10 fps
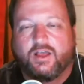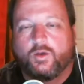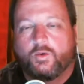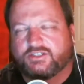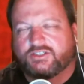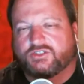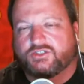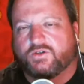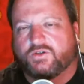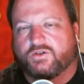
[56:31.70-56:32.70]
Well, I'll
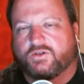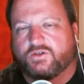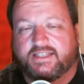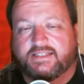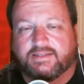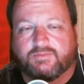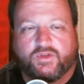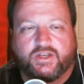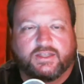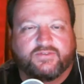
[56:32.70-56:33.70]
just do it for Mike that
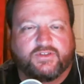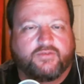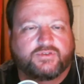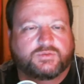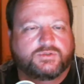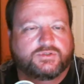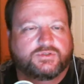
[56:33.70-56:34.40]
he's number one in the fun office